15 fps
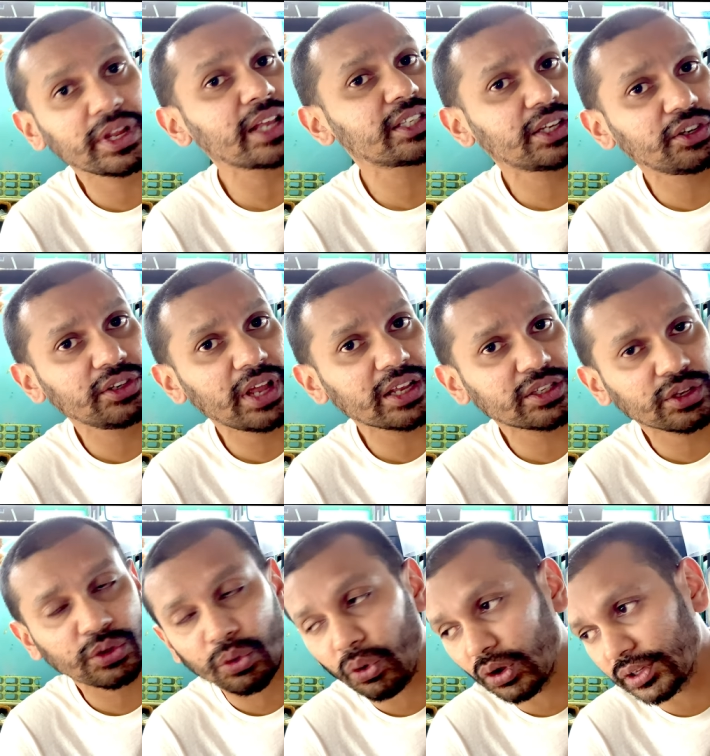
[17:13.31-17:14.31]
That's a that's a
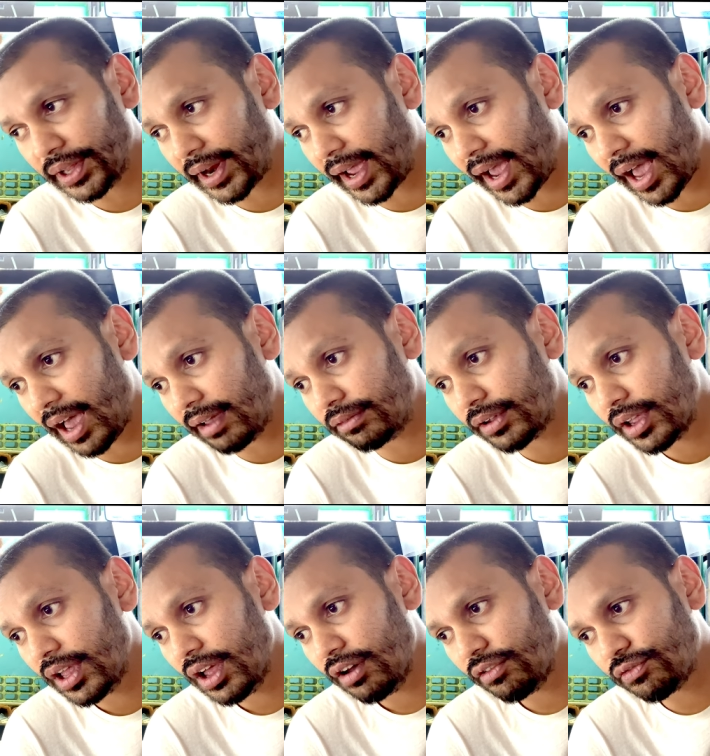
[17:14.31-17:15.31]
goal that I have
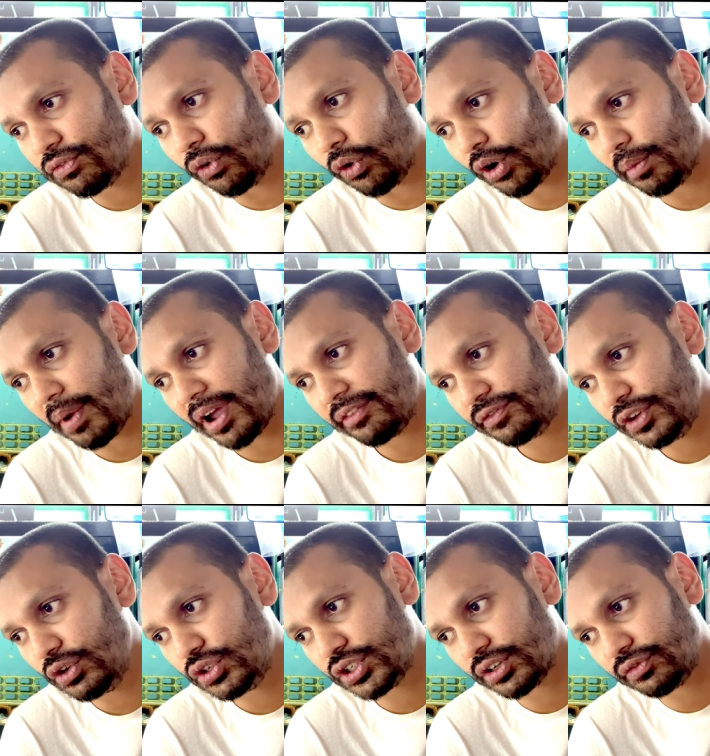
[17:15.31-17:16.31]
for my
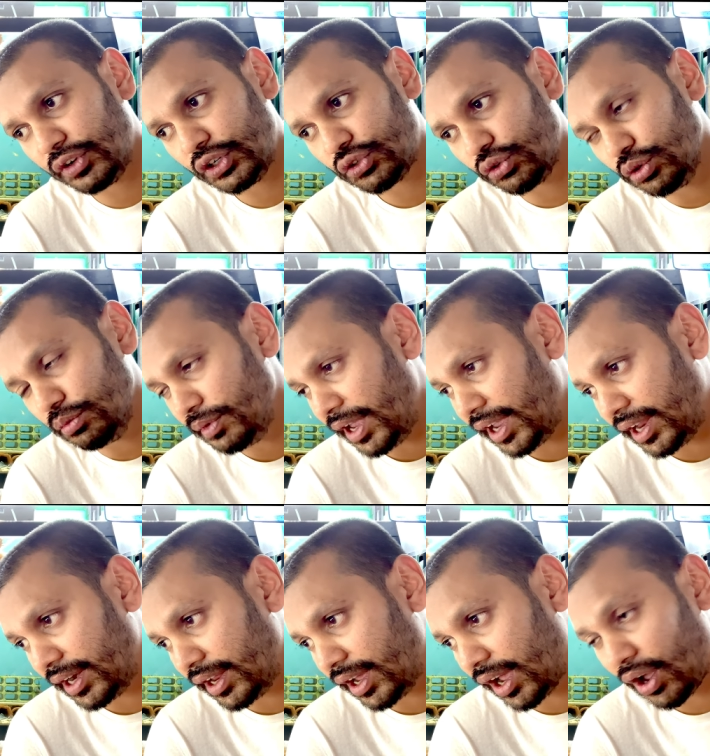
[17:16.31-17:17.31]
future fish room,
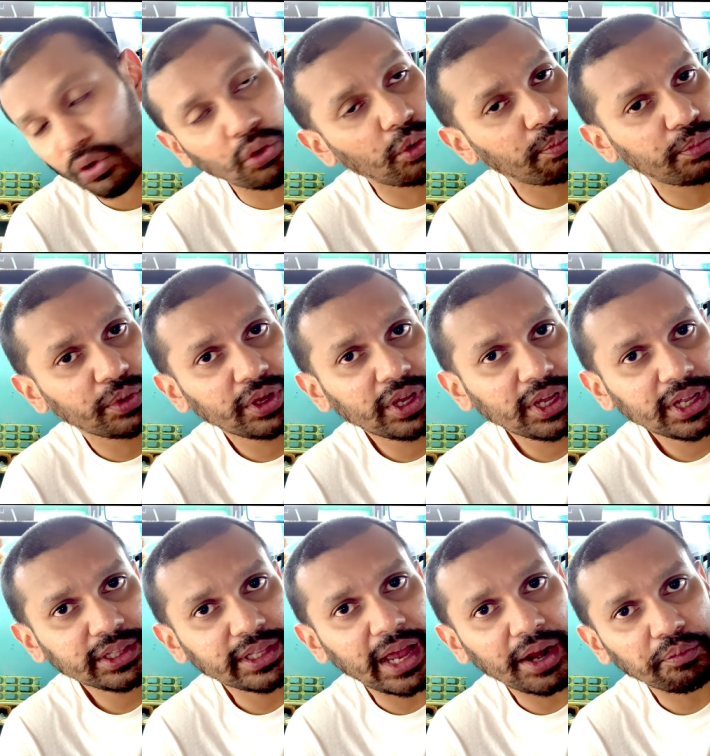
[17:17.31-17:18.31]
and I uh, hope
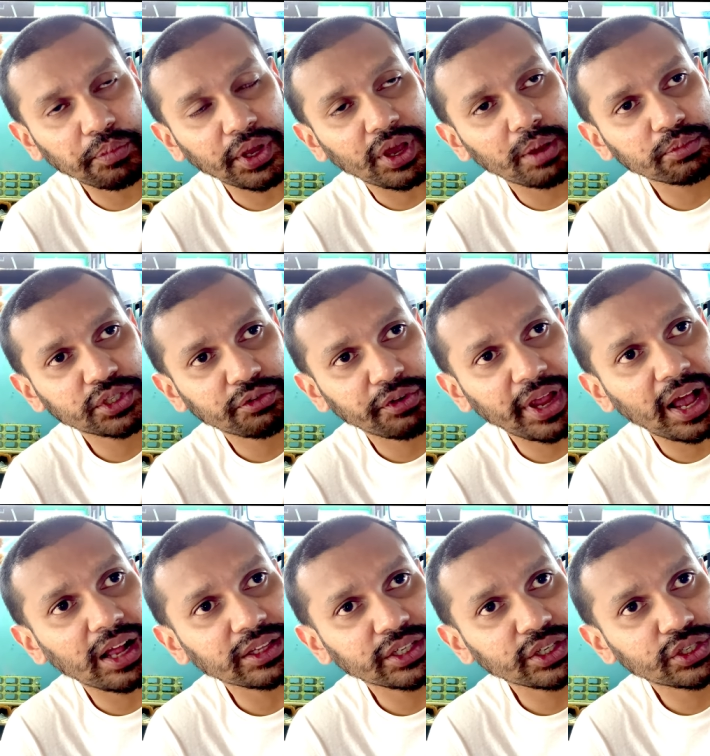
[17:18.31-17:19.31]
that becomes a
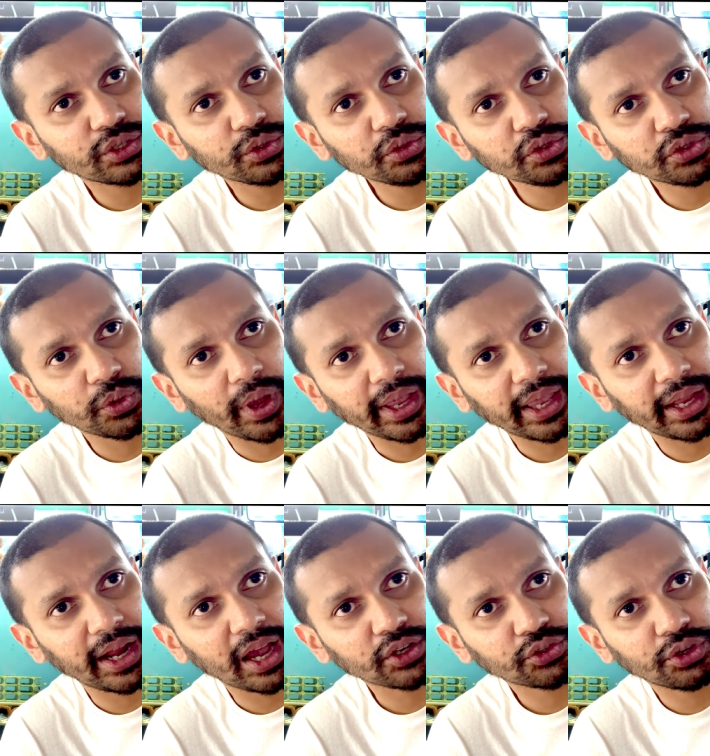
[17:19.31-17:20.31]
reality soon, so I
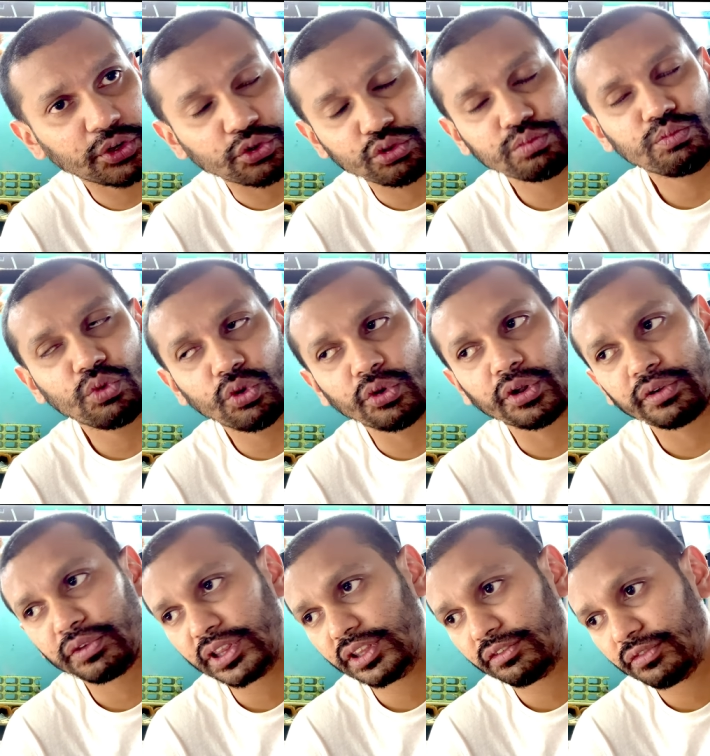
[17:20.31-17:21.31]
can actually do more
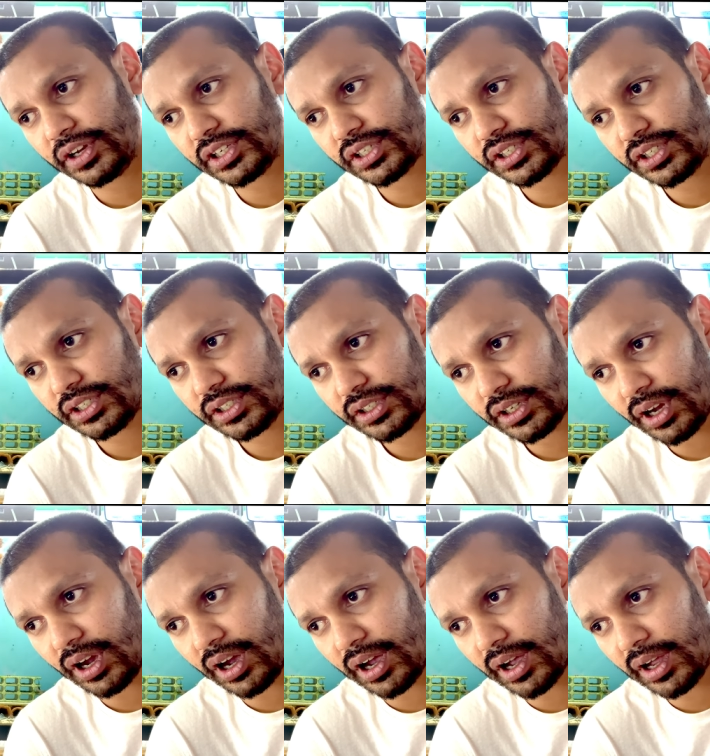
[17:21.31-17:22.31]
with the fish,
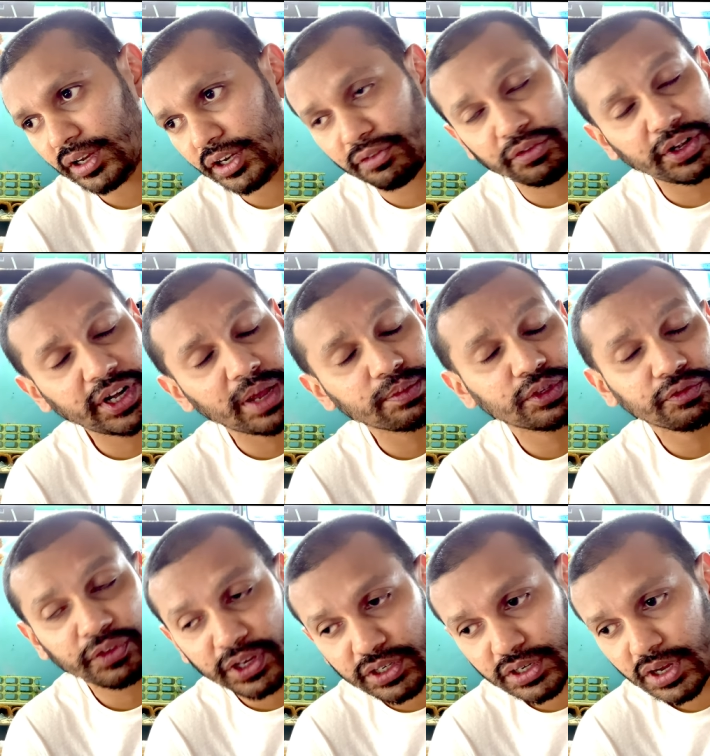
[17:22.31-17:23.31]
uh, different types of
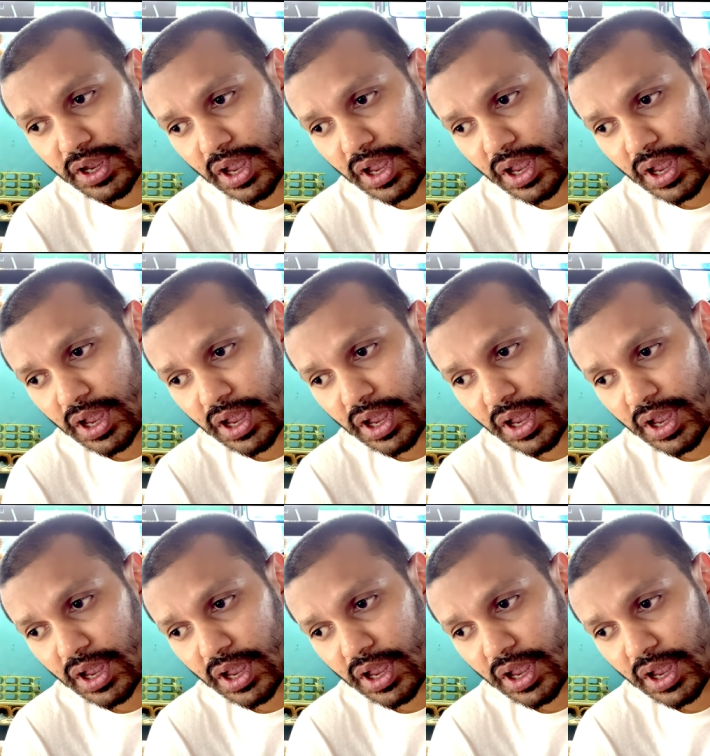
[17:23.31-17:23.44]
fish